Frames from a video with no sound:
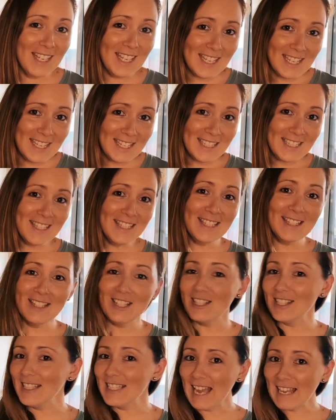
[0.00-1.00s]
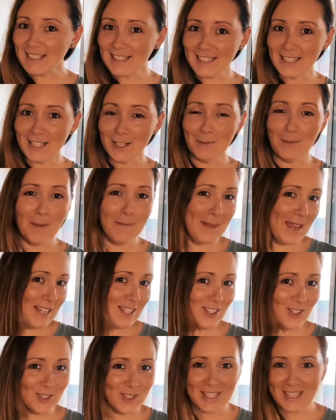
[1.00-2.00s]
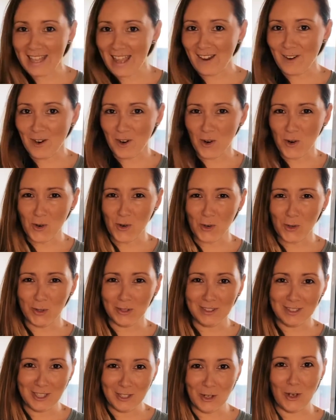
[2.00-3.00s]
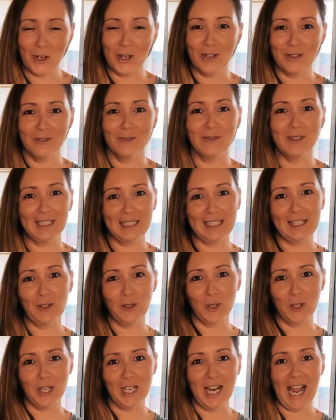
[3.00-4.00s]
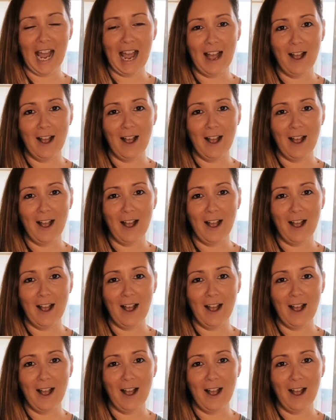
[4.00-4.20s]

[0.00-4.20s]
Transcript: kids and just test them and make sure that they're all, you know, really good